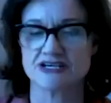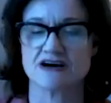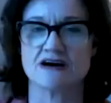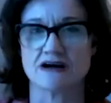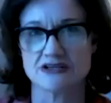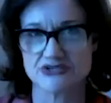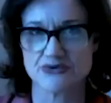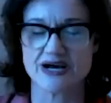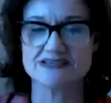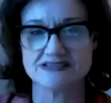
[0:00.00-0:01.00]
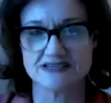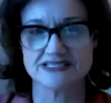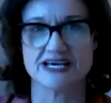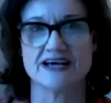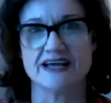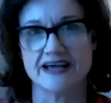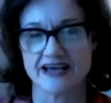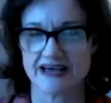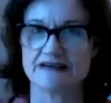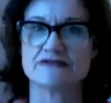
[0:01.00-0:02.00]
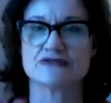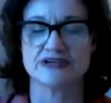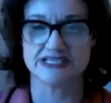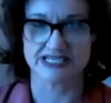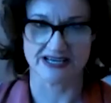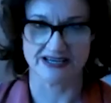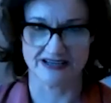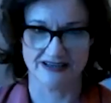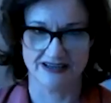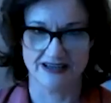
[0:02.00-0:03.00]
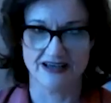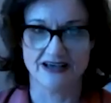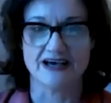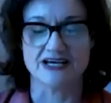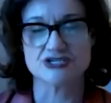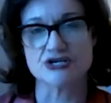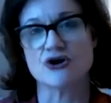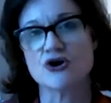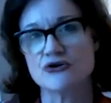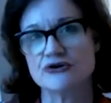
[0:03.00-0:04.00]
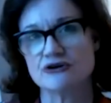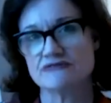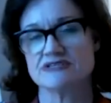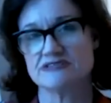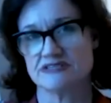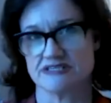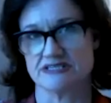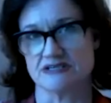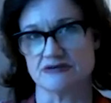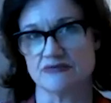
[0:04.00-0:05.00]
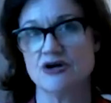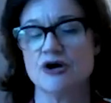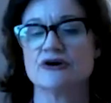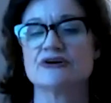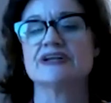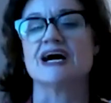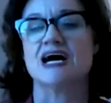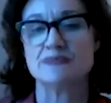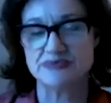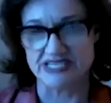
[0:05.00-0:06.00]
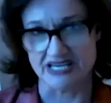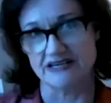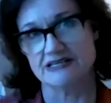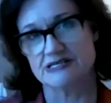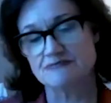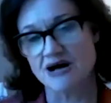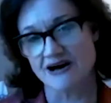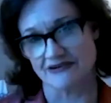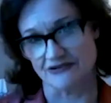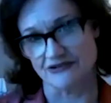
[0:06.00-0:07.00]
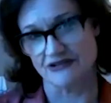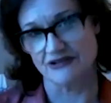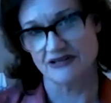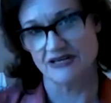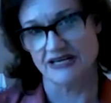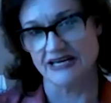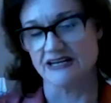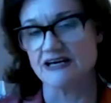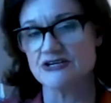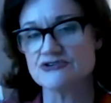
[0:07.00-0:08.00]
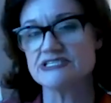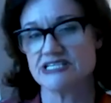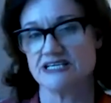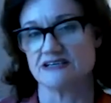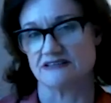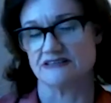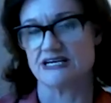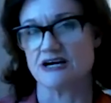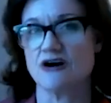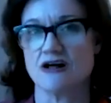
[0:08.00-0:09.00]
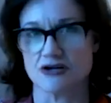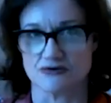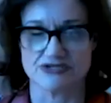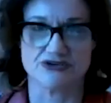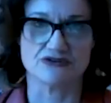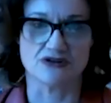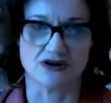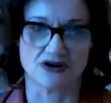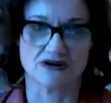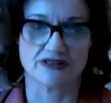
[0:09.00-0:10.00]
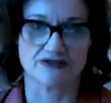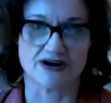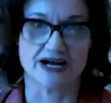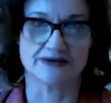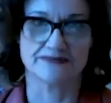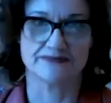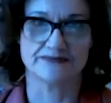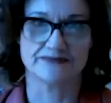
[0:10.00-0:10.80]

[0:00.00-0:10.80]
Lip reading: that dog twice a day, every day, until her nervous system could update its model and understand that that collar was no longer a threat.